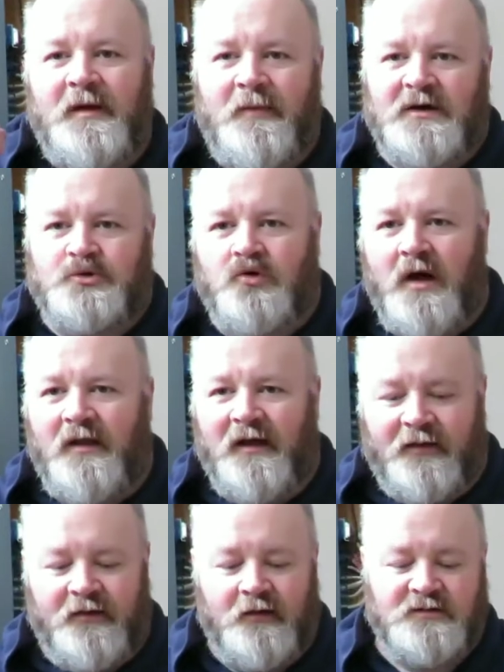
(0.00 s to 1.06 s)
be my draw
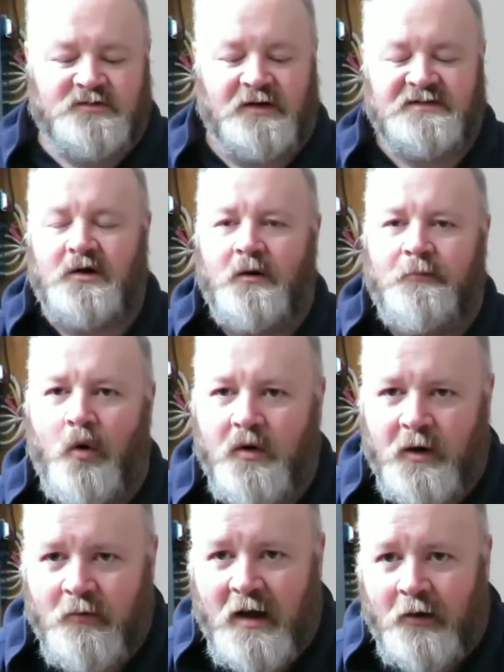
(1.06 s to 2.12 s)
length? So I started
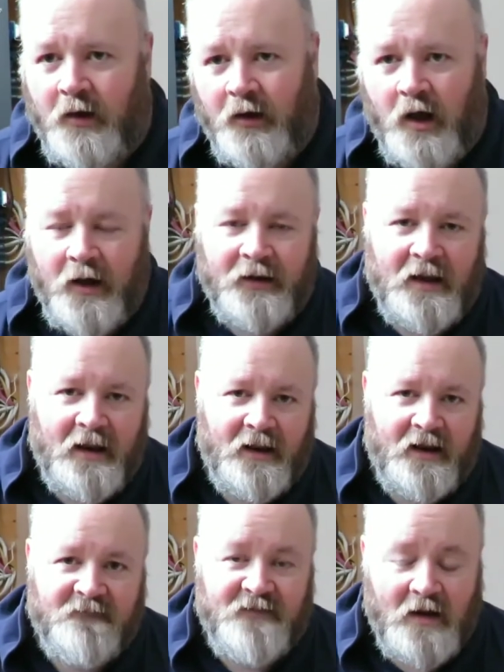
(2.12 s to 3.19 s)
poking around online, and
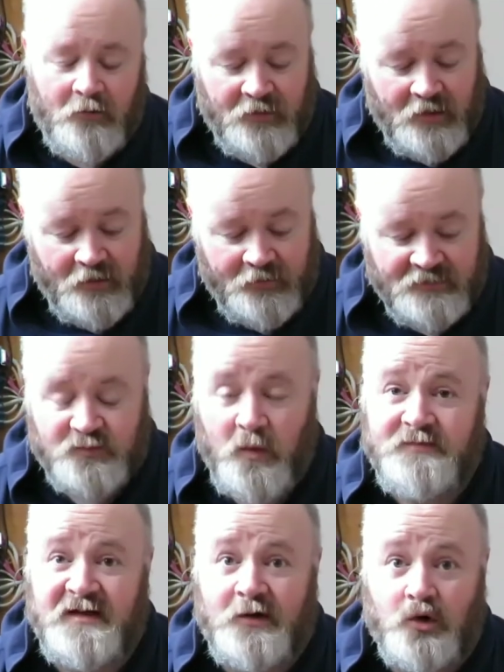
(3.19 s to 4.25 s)
then I found this
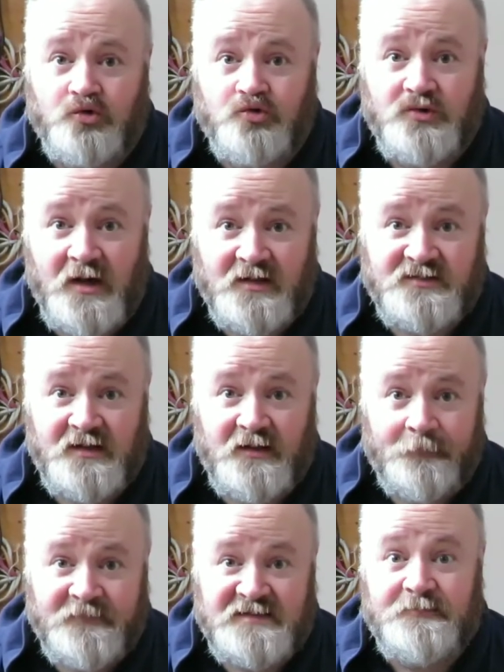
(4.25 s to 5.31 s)
website
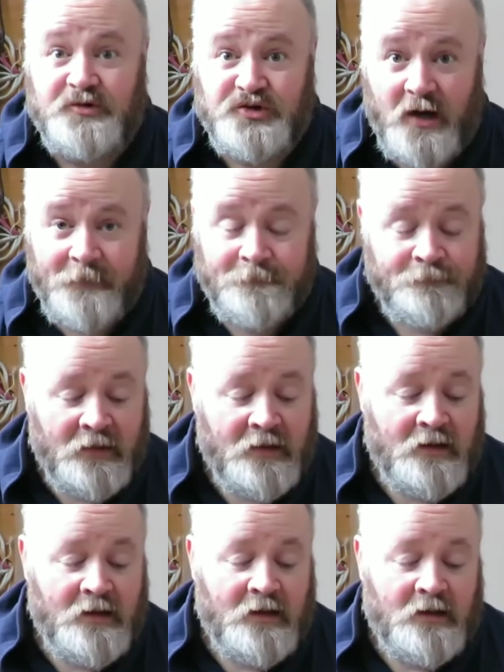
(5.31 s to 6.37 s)
called Simple Shot.
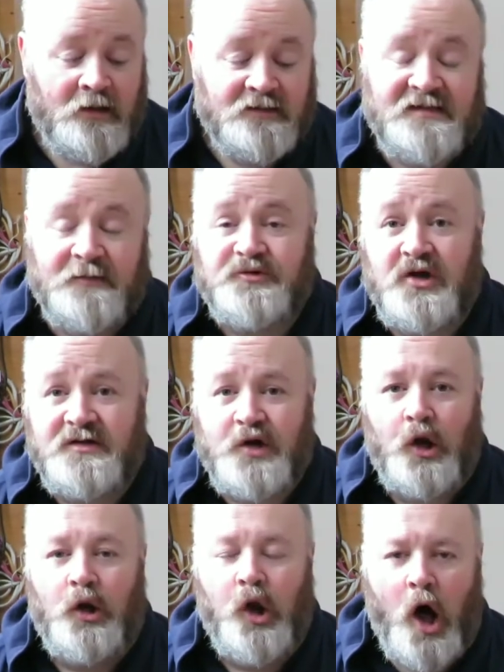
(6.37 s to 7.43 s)
Simple Shot's got
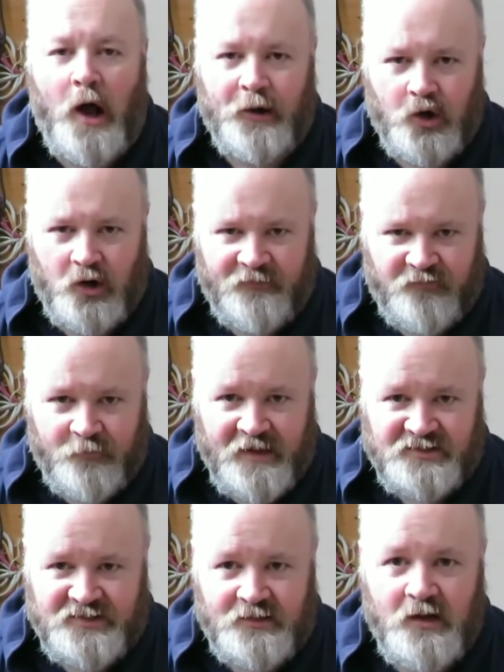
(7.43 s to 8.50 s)
a lot of good
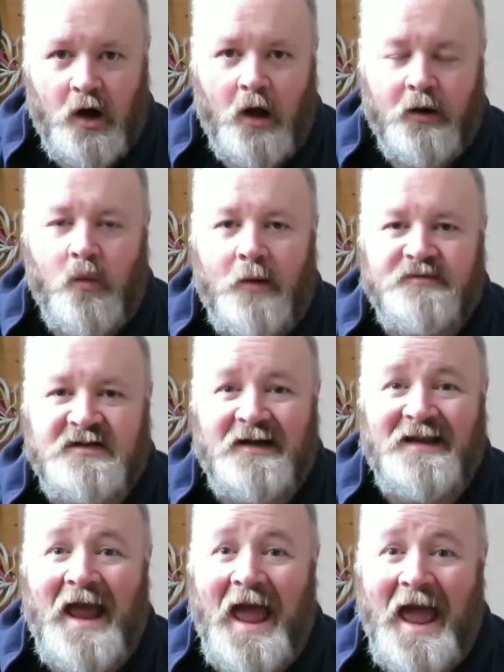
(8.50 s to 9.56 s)
information on their
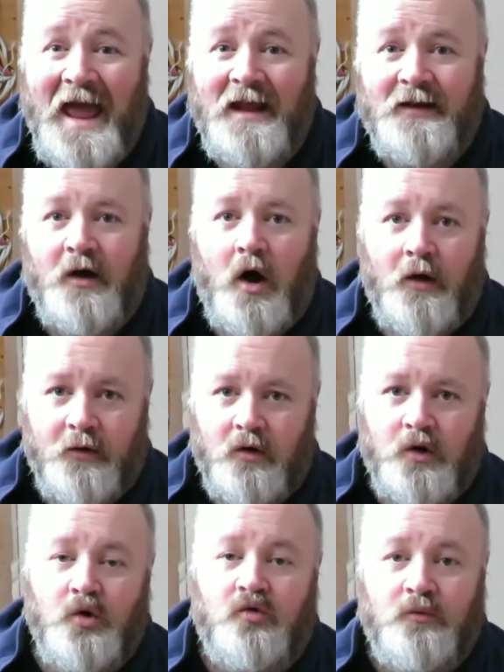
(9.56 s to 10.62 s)
website and on their
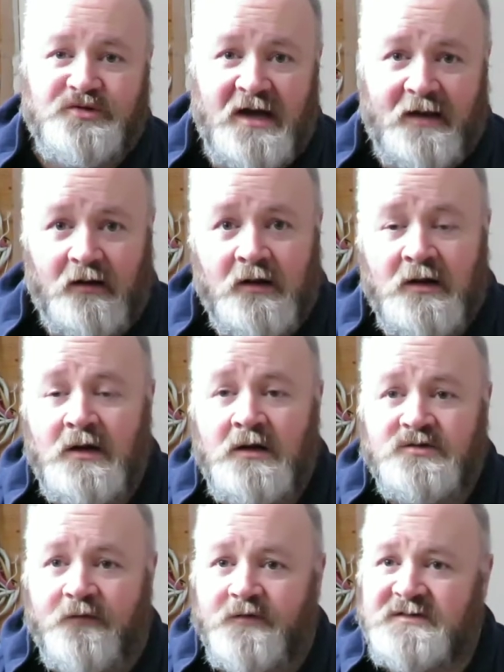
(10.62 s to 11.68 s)
YouTube channel.
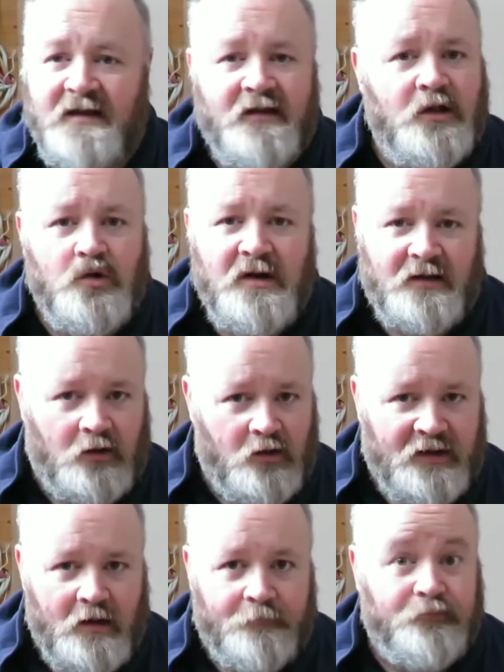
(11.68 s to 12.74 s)
So if there's anything you need to
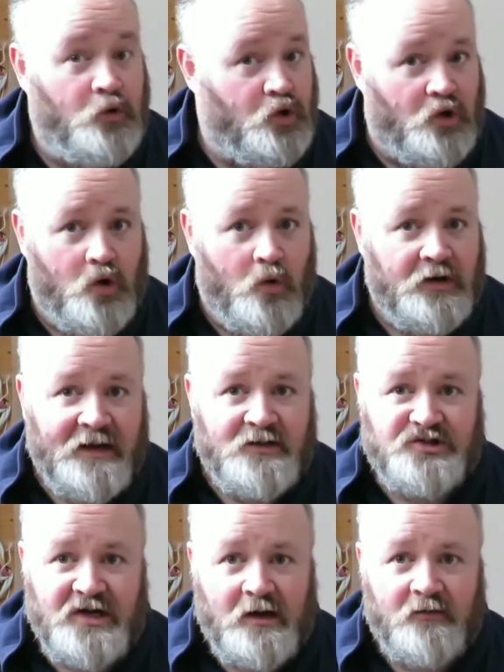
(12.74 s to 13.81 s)
look up, you can go ahead
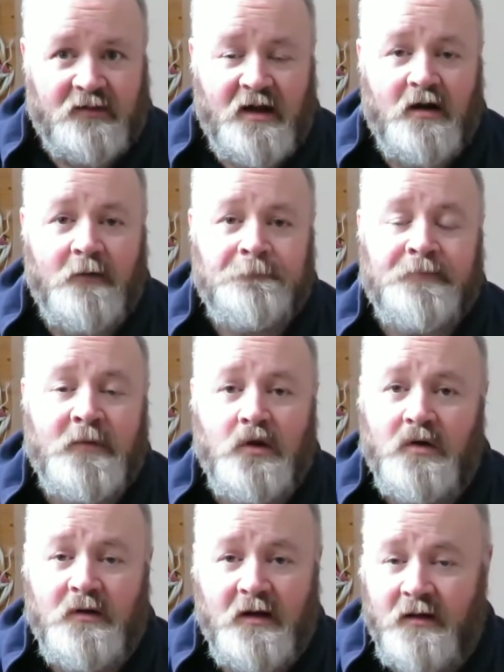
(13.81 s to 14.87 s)
and check out there.
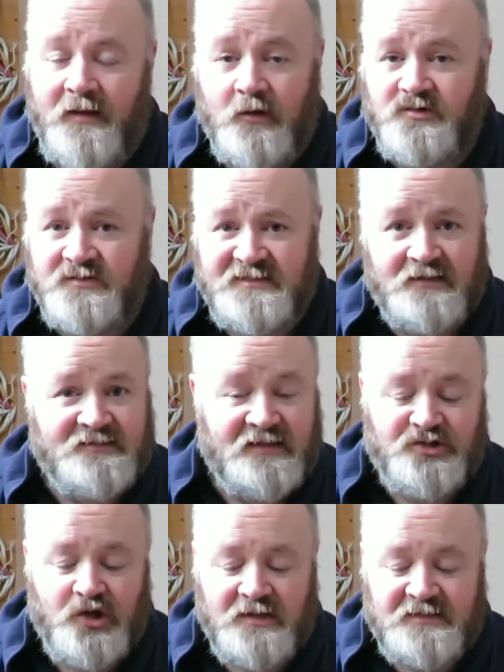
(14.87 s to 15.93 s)
You can. They also sell
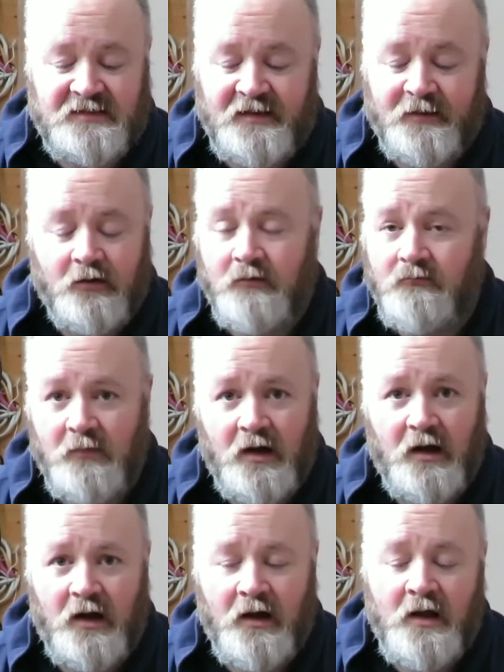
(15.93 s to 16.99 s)
slingshots and gear.
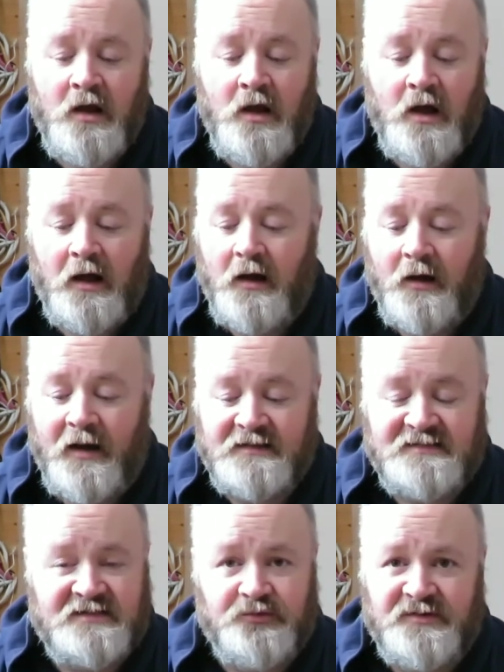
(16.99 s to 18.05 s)

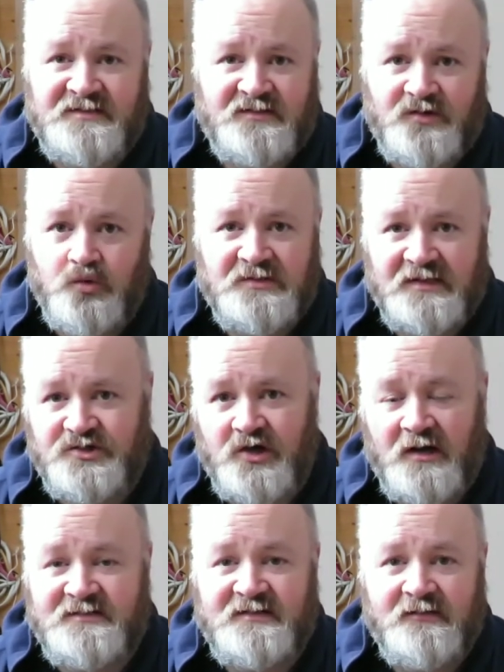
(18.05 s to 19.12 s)
Accessories, two
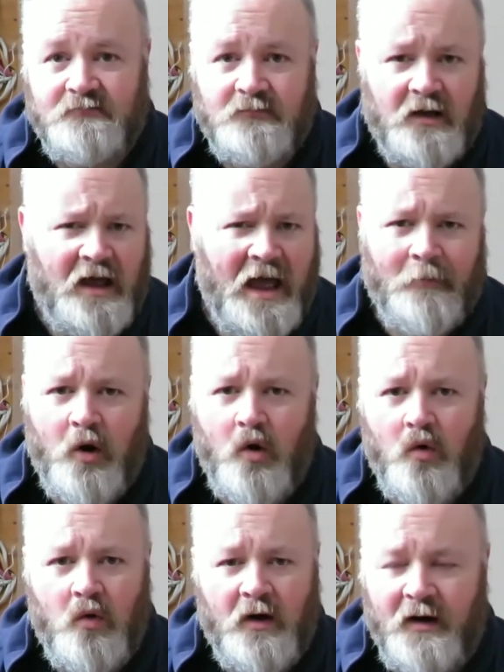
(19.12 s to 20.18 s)
slingshots,
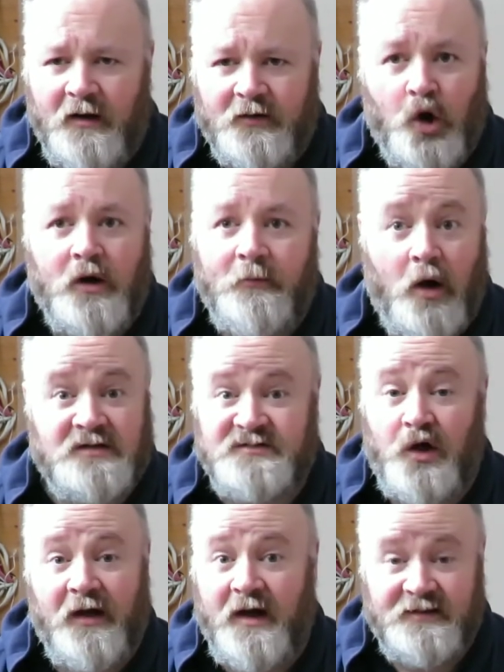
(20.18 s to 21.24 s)
ammo, target boxes,
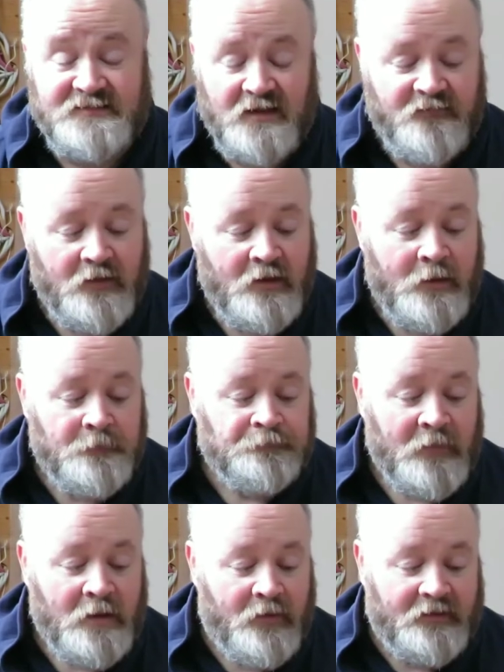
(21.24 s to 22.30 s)
all that kind of
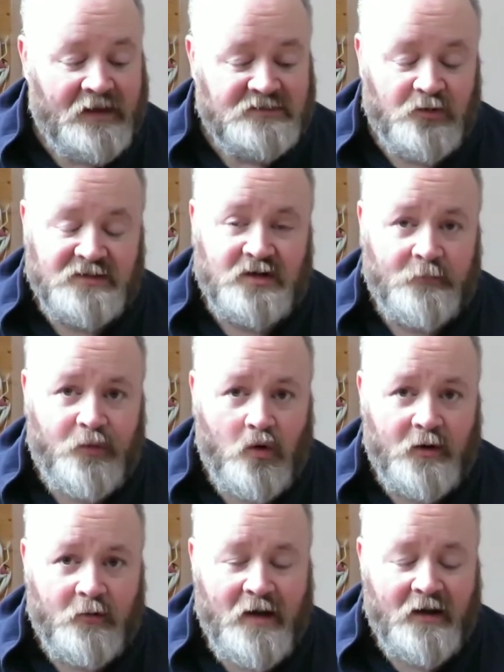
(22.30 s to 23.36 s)
stuff. But that's where I started
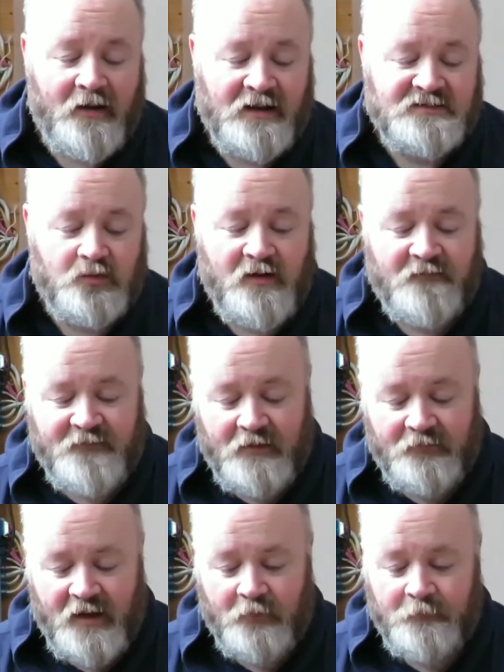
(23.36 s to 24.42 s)
poking around, and that's where I
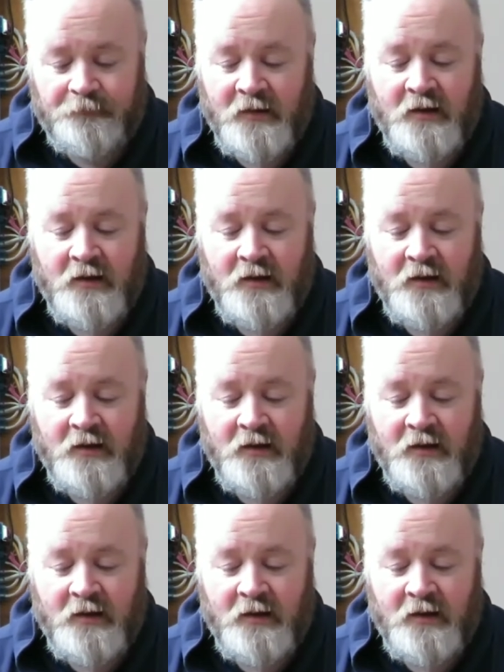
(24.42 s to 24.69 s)
found out